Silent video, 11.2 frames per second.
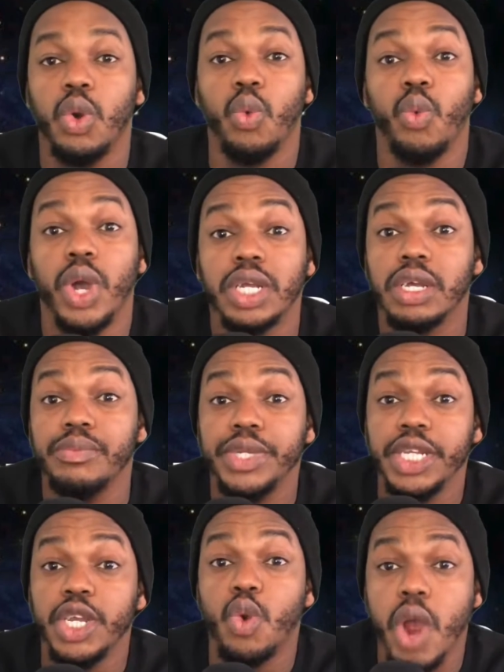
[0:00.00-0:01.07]
Welcome
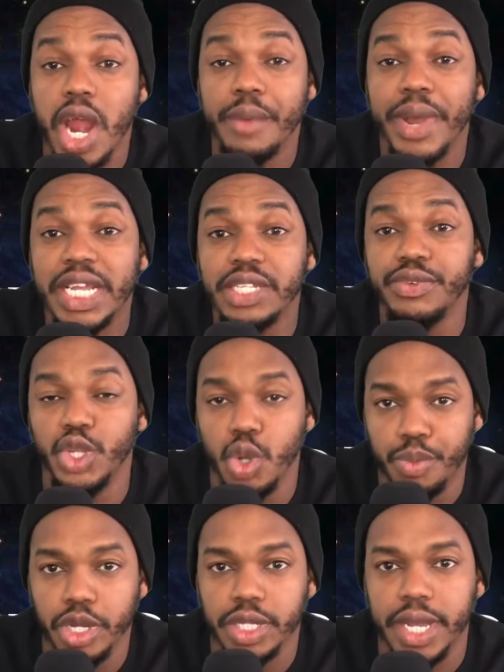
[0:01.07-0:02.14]
to the Inquiring Minds video
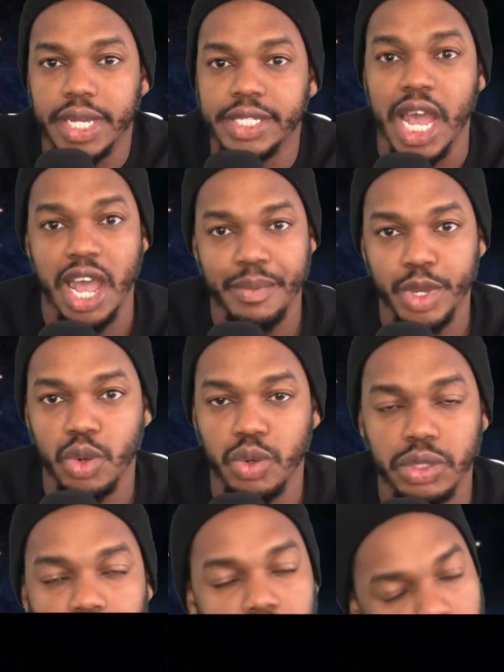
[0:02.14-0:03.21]
podcast. I am your
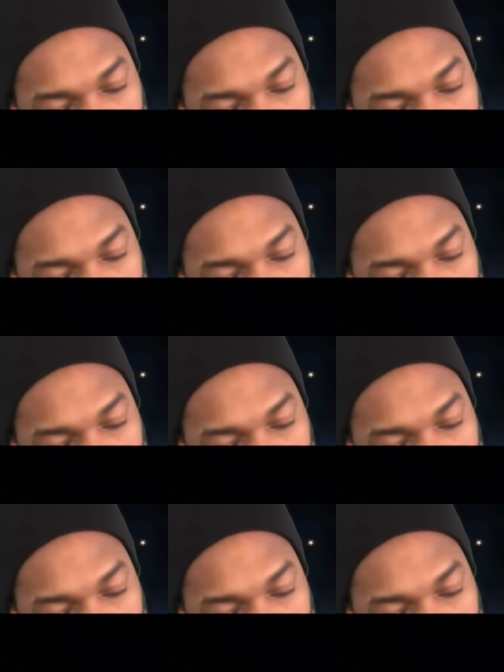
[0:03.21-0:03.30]
host,